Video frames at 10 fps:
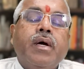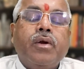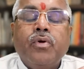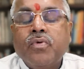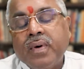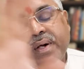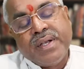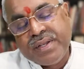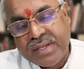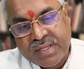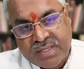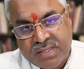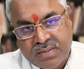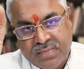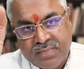No one did
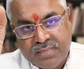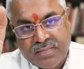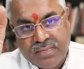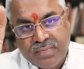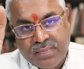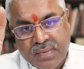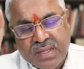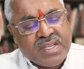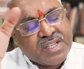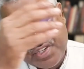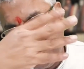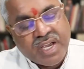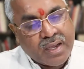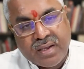this. Just check.